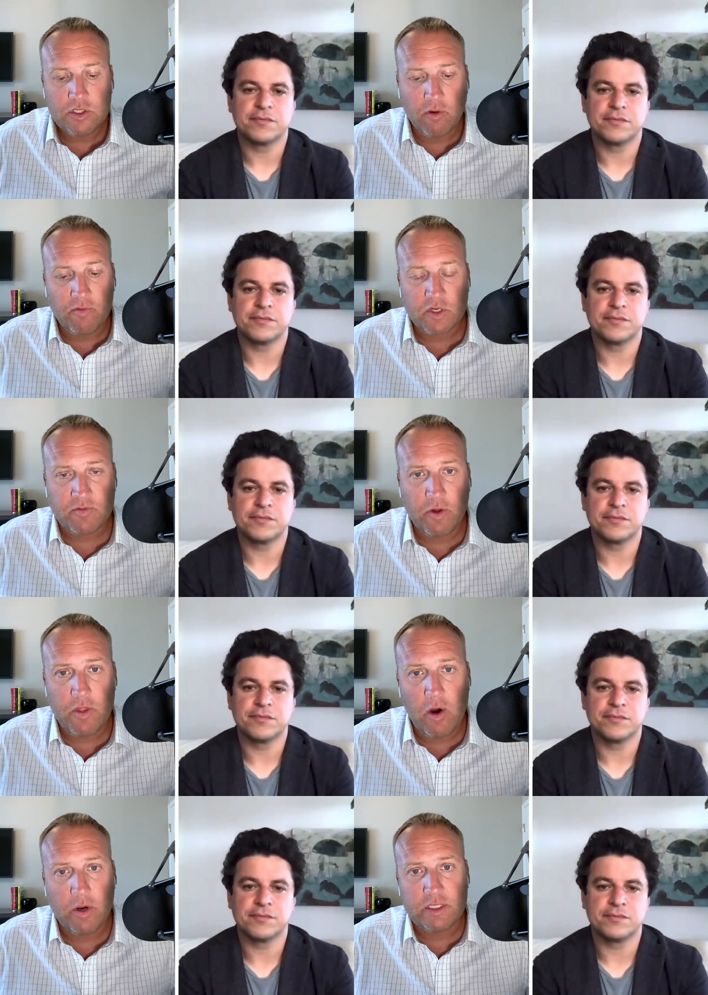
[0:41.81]
Speaker 1: so first of all,
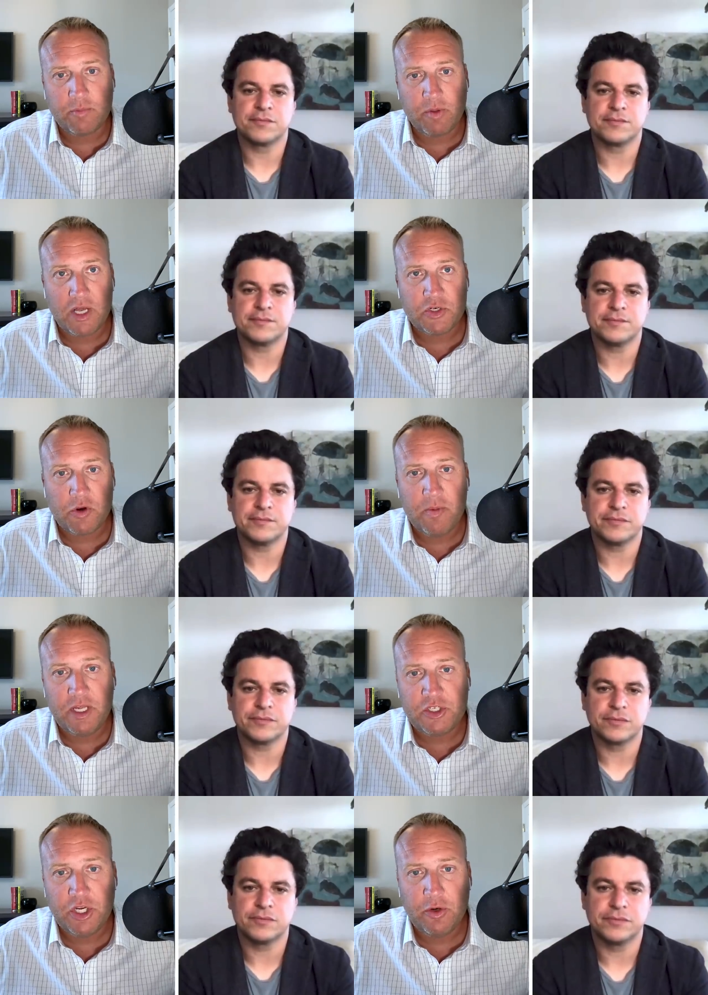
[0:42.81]
Noah, it's a pleasure to
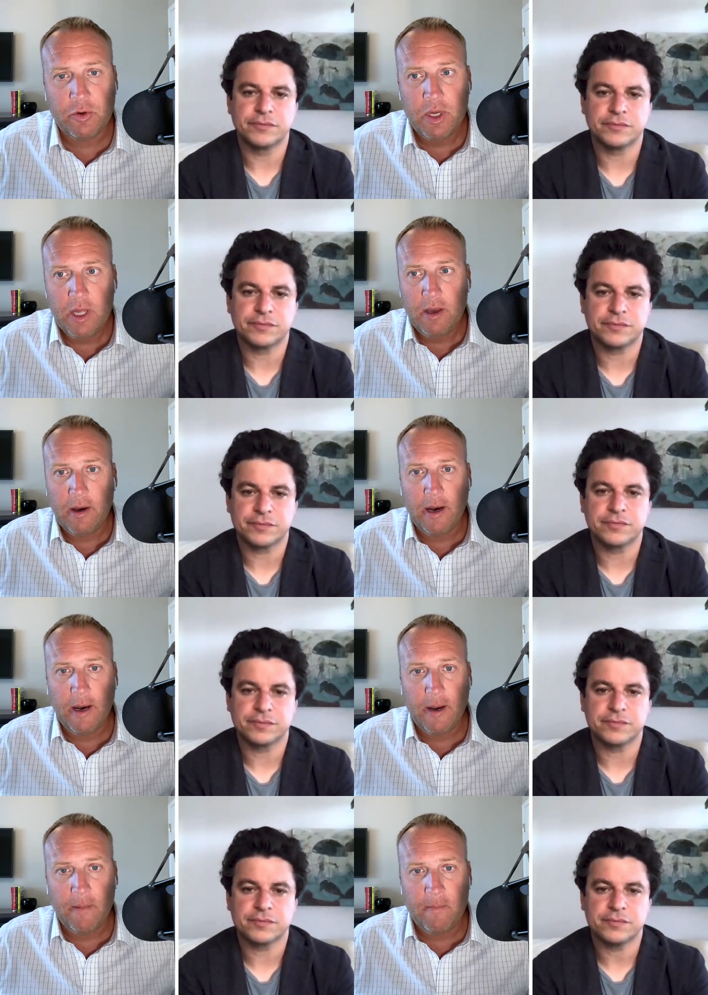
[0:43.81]
meet you.
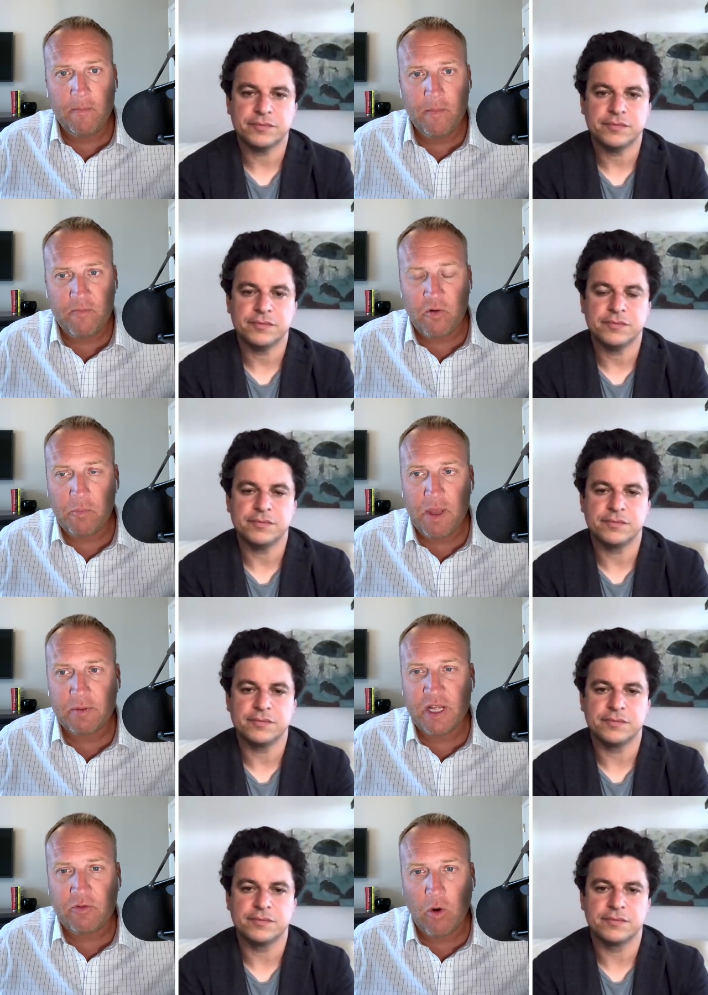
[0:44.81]
Um, for people
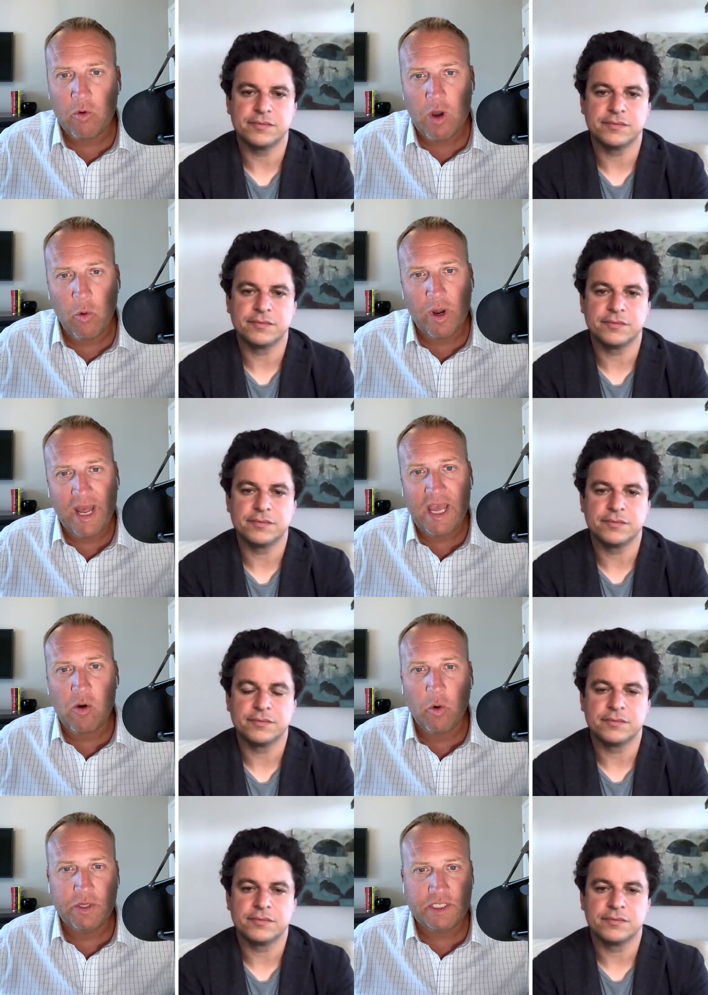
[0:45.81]
that don't know what
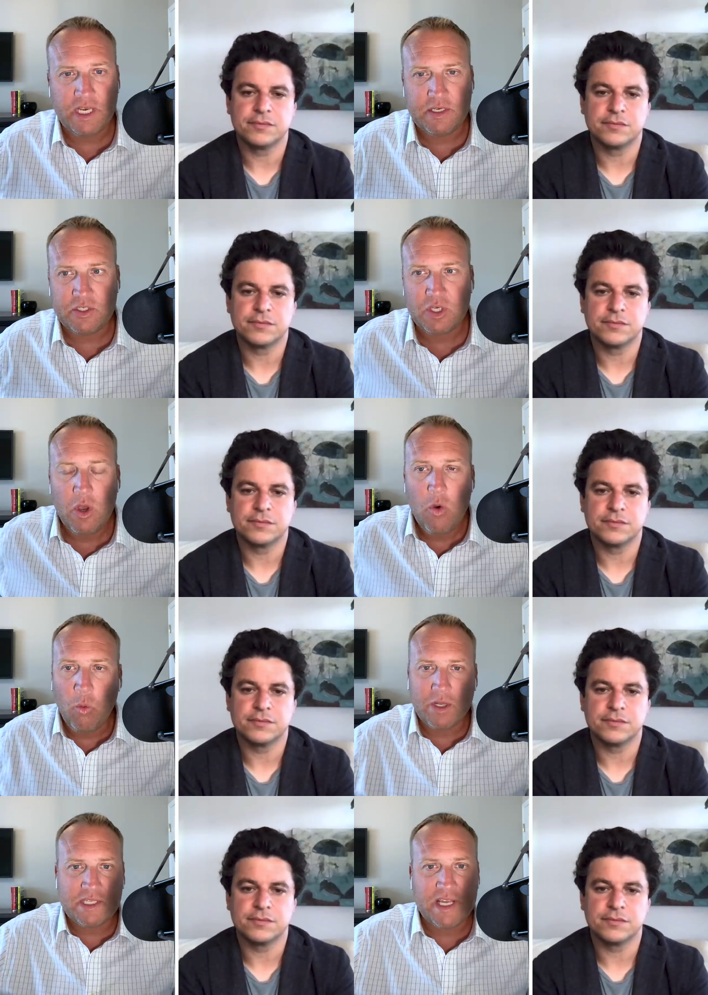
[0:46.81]
Acorns is,
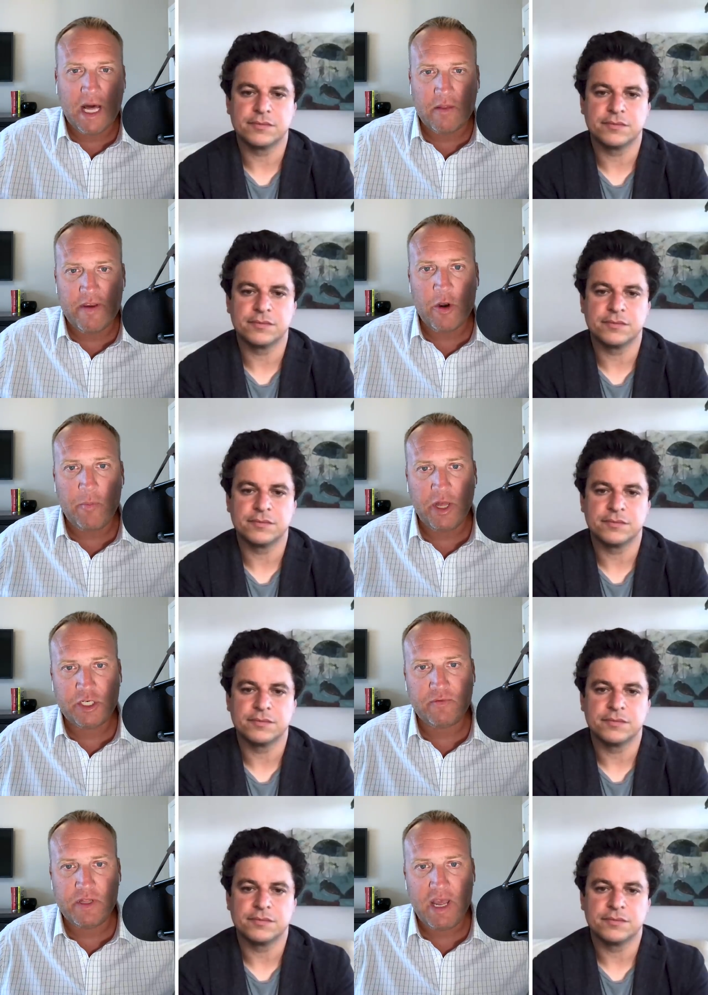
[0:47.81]
what's the elevator pitch
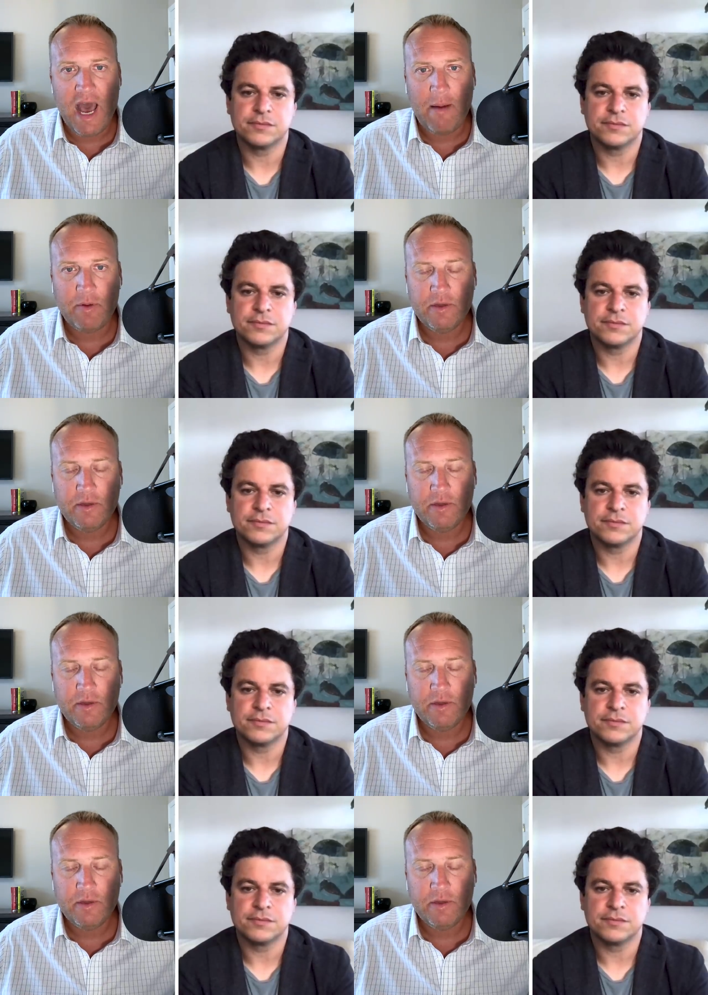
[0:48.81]
for the app?